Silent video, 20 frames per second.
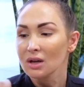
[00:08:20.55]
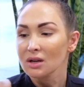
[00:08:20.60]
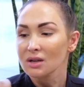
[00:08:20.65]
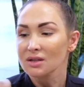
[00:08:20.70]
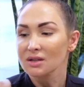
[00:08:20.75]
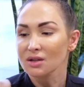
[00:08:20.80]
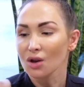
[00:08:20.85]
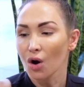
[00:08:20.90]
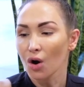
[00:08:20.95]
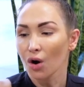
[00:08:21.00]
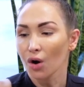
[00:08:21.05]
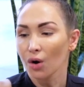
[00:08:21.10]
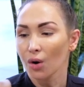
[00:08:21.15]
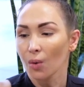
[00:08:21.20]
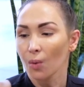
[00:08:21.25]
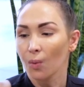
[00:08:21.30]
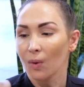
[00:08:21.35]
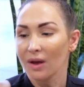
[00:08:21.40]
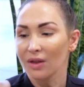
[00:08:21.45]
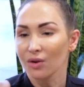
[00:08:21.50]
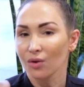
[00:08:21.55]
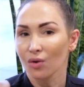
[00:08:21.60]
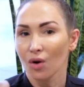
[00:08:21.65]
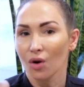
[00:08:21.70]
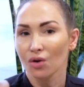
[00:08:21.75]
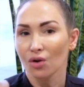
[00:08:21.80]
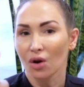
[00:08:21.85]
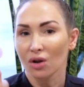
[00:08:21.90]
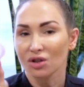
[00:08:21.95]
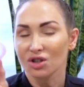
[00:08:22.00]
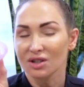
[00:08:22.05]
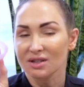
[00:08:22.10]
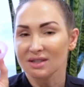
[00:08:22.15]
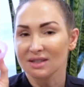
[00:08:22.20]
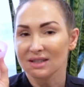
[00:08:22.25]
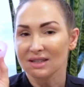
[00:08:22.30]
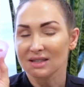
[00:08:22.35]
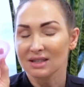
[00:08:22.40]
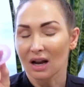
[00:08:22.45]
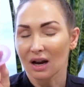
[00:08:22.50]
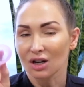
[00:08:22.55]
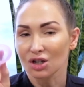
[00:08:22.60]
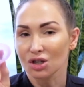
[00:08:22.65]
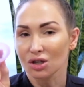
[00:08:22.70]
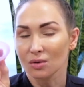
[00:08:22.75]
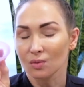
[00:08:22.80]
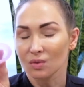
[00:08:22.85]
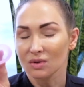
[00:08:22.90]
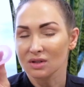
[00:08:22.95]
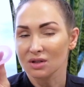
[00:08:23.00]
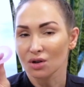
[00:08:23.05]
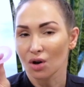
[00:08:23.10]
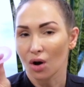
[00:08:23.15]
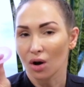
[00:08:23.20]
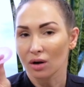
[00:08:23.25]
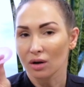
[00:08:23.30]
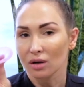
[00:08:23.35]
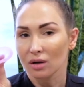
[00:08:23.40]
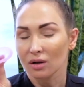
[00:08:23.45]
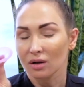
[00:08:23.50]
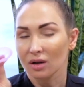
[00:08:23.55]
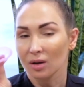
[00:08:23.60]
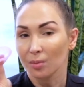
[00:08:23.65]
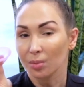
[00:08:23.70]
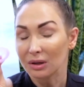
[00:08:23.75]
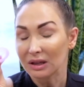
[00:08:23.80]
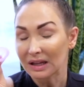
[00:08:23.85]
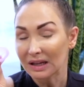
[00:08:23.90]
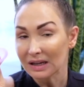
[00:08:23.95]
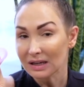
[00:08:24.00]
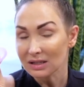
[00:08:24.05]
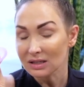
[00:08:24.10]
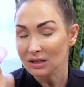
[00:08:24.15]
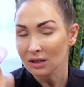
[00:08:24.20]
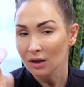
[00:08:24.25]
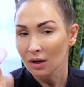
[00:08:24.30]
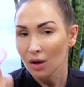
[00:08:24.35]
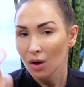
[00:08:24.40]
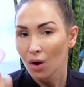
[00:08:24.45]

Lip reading: So whether or not just the suction was not complete,